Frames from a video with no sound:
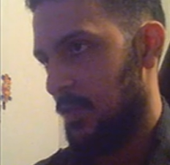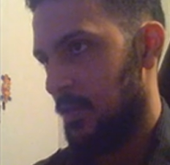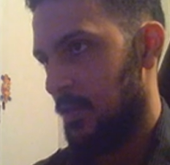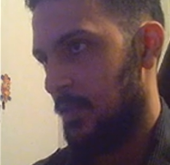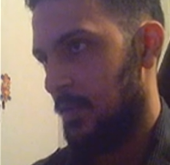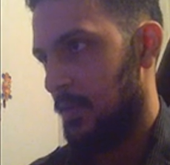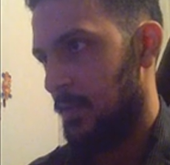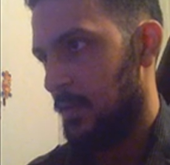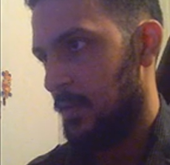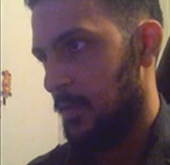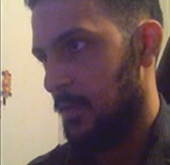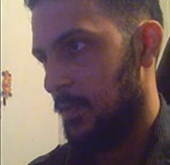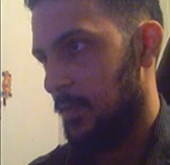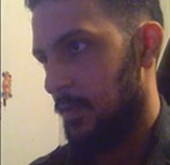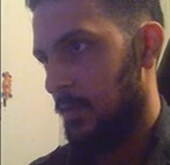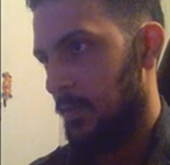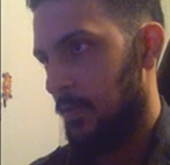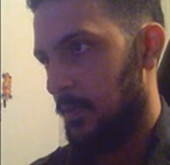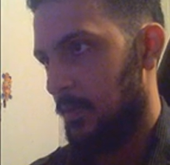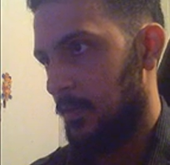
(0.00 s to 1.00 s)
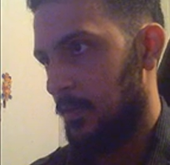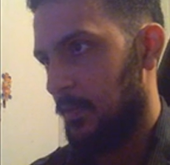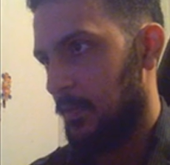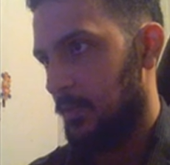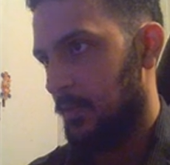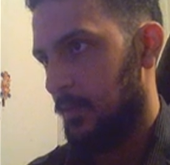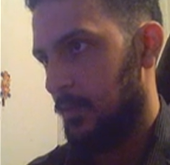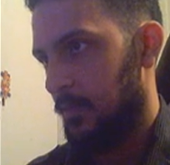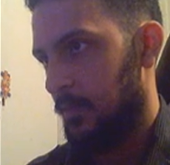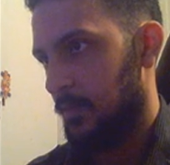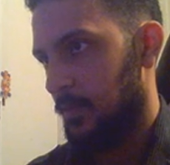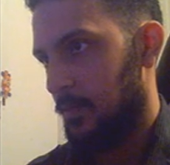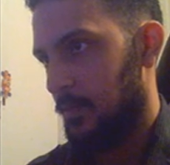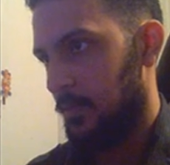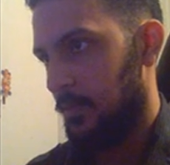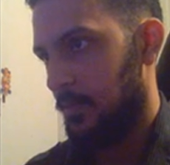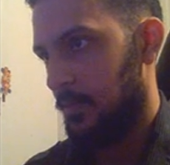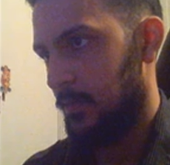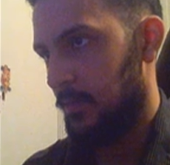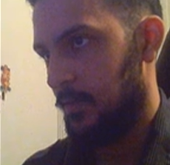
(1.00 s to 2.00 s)

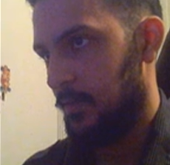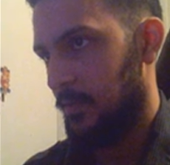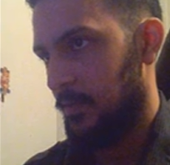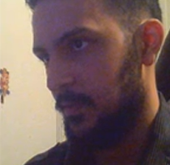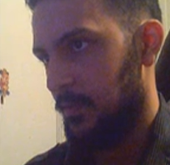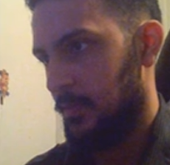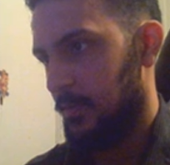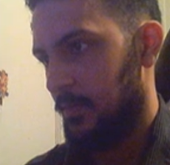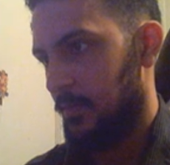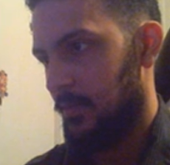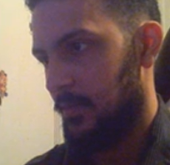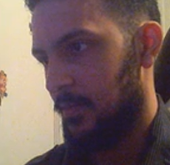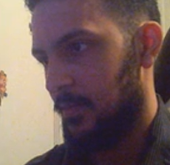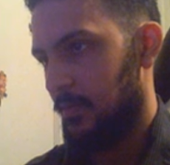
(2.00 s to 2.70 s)
Nobody speaks.